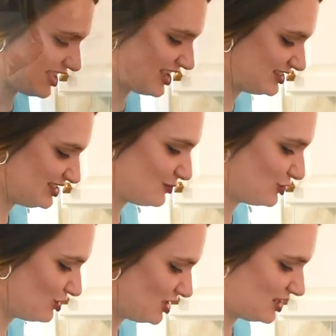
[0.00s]
that simmer
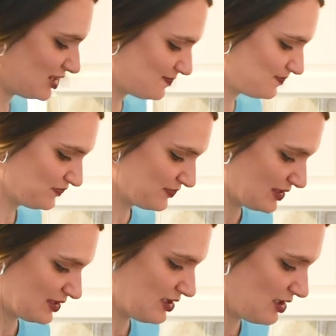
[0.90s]
on in
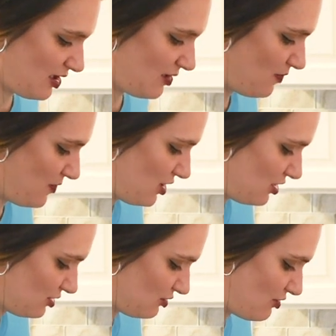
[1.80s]
and
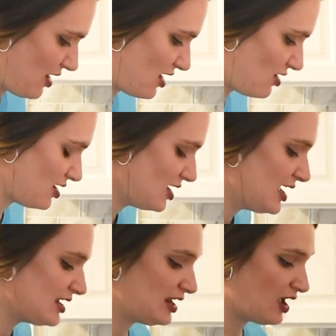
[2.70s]
melt throughout.
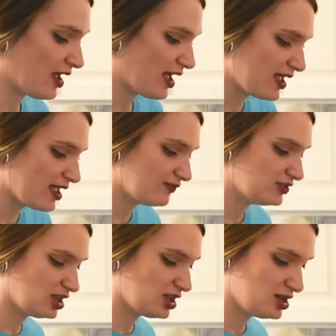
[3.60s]
Now I
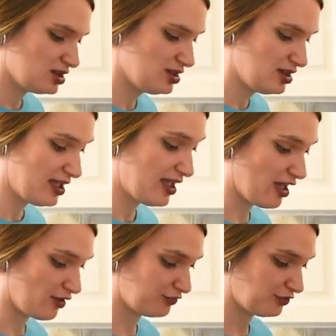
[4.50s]
have done
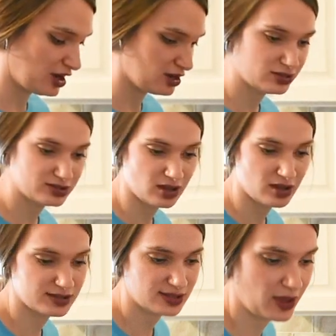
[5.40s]
Alfredo
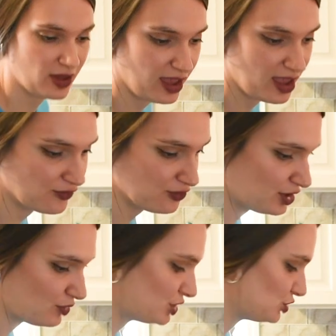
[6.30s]
sauce about
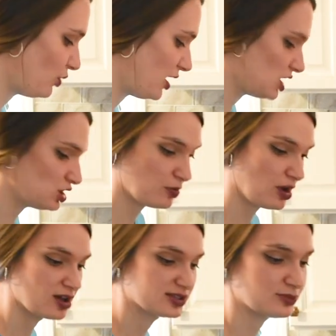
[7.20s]
every which way you
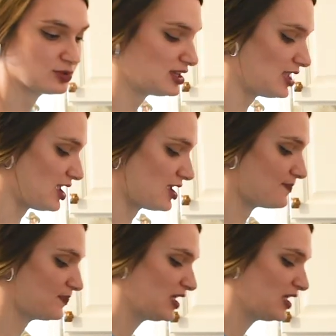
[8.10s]
possibly can.